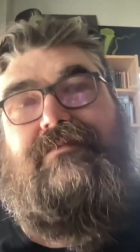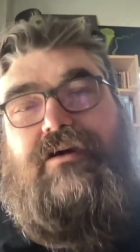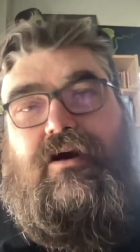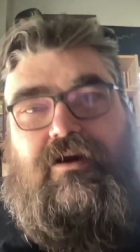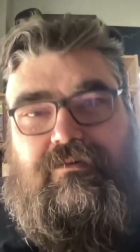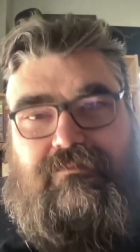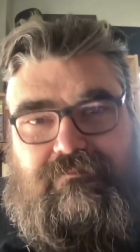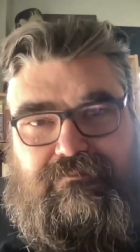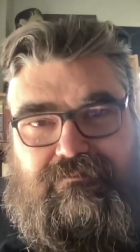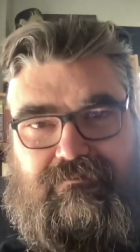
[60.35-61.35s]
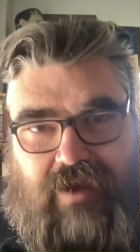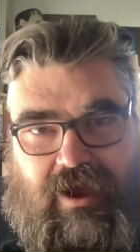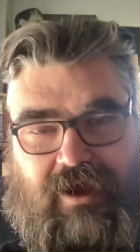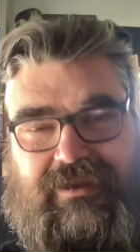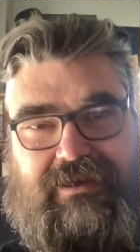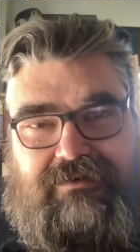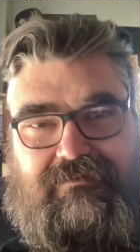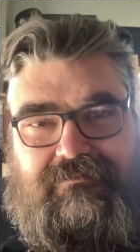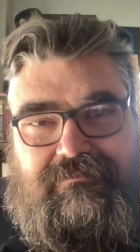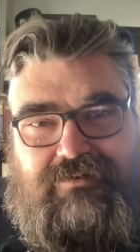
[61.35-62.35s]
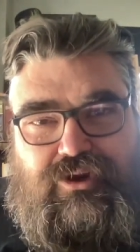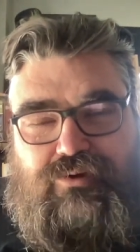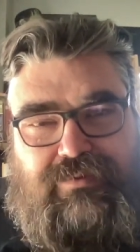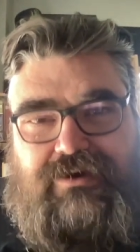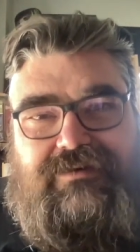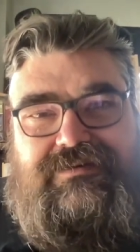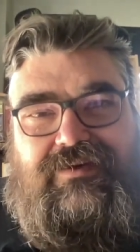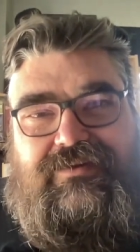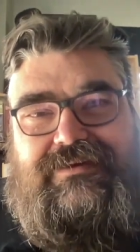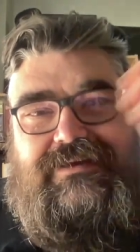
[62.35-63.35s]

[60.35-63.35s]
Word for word: are hawking new books all the